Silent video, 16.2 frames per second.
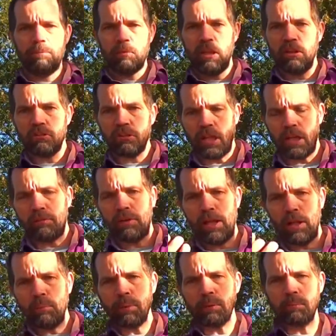instead of
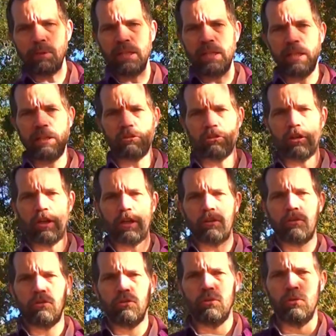helping me, he
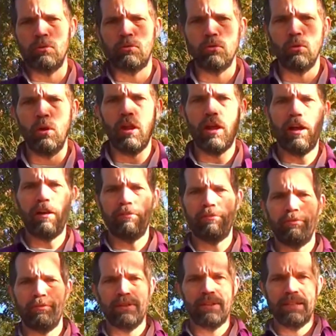started to
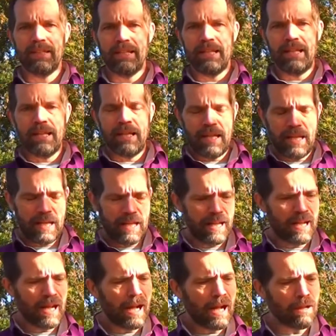laugh,
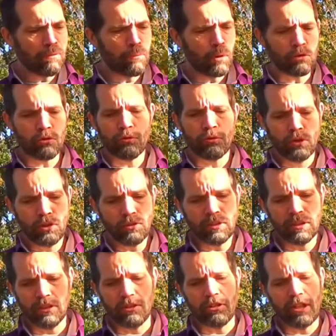and I was
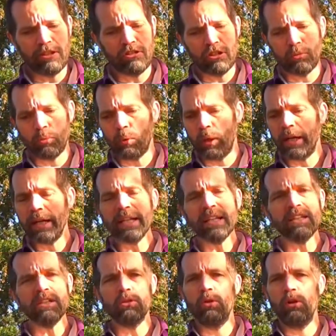furious. I said, why
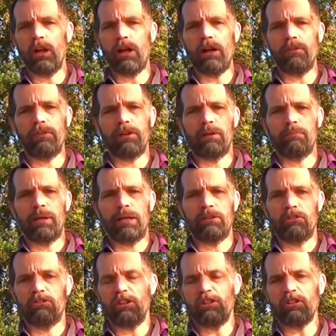are you laughing about
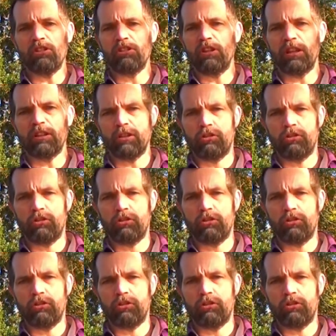this? This is not a